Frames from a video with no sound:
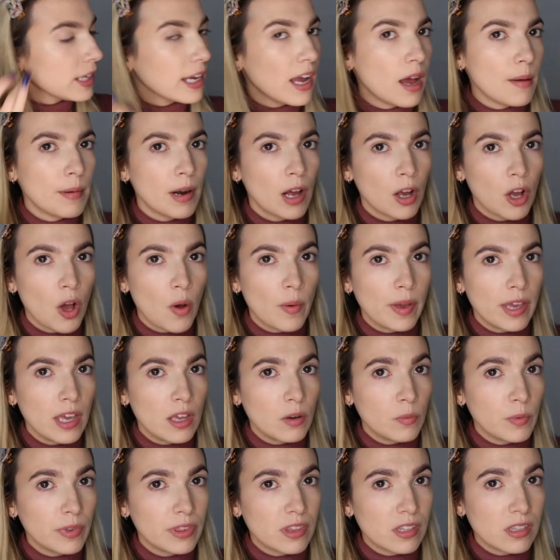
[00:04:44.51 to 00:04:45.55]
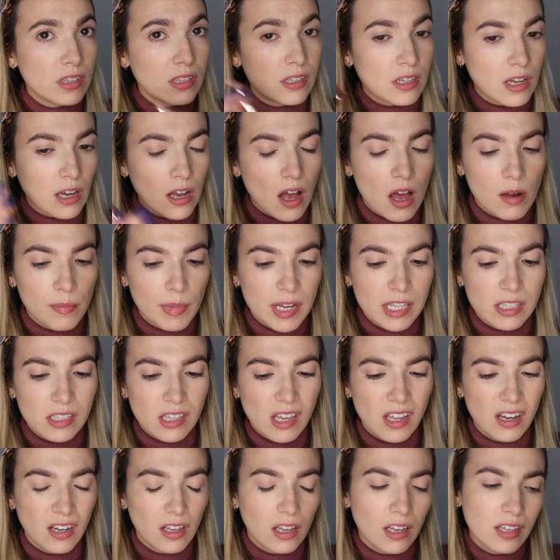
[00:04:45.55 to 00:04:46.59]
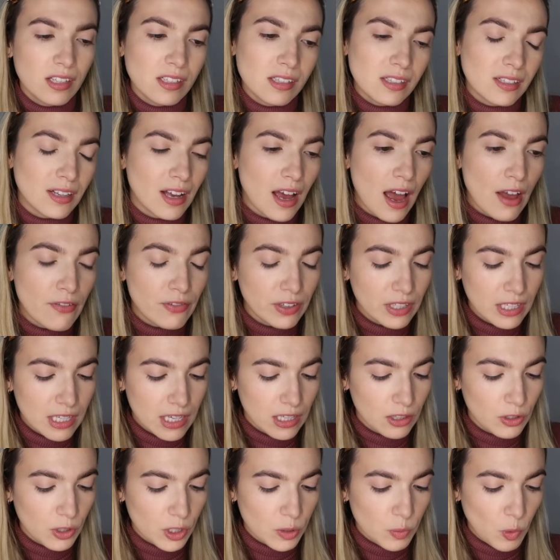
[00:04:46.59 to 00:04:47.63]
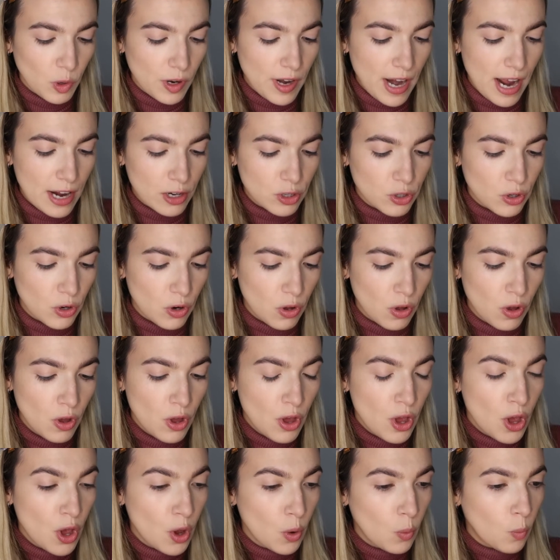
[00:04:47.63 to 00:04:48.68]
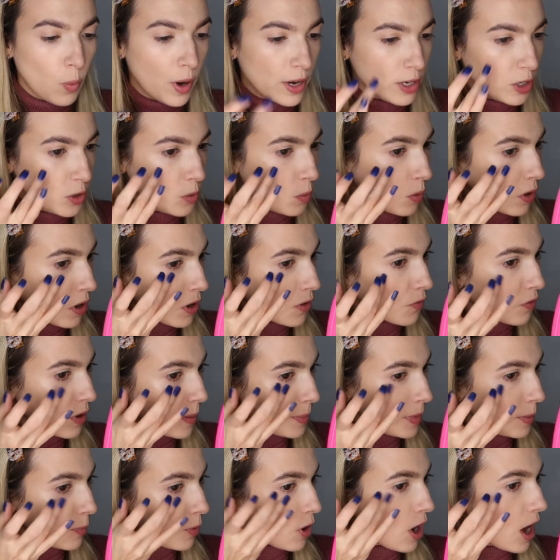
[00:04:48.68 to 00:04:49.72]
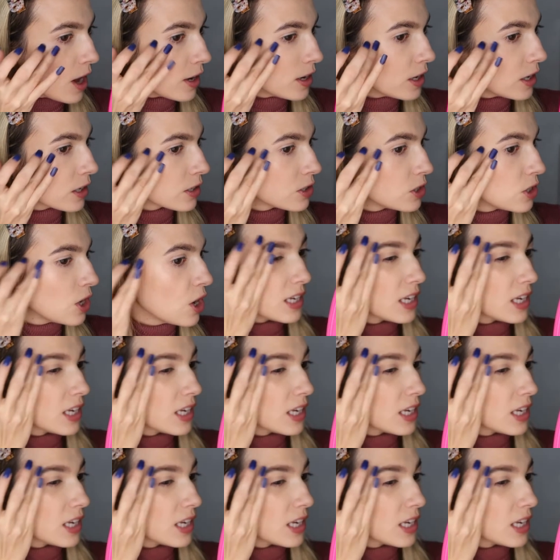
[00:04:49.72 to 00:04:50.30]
like I'm not going in with the stick on my skin because I feel like it looks more natural when you work from the product.